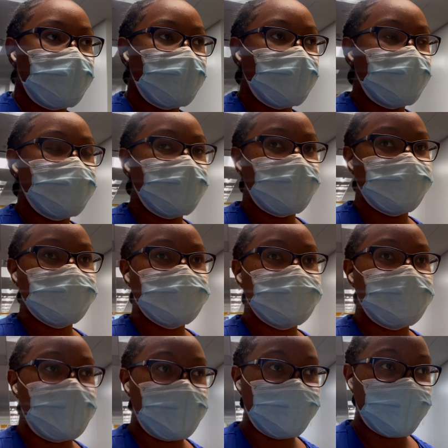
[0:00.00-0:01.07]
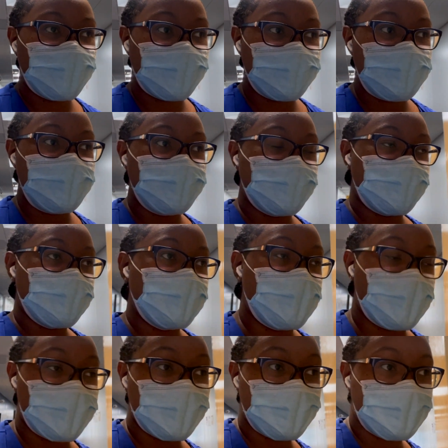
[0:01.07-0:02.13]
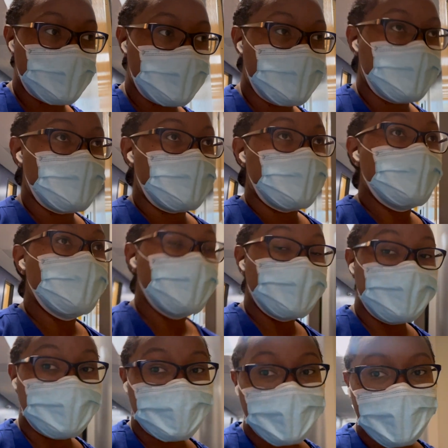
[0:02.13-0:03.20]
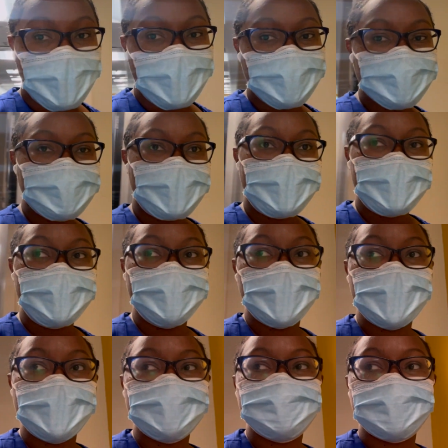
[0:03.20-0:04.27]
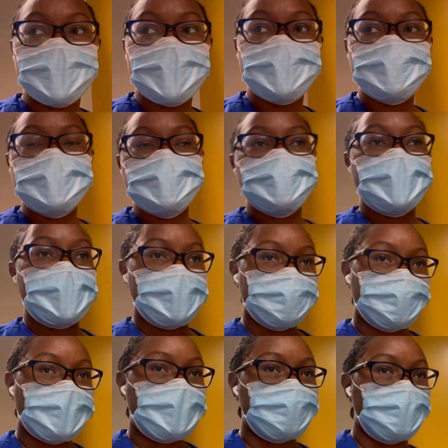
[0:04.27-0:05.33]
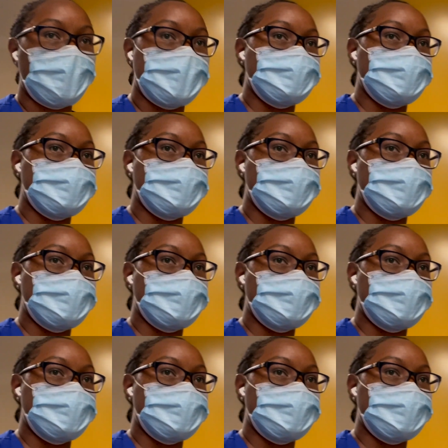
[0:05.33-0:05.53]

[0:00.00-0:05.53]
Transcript: there's 10 more people to go, which is a long time of just waiting for everyone to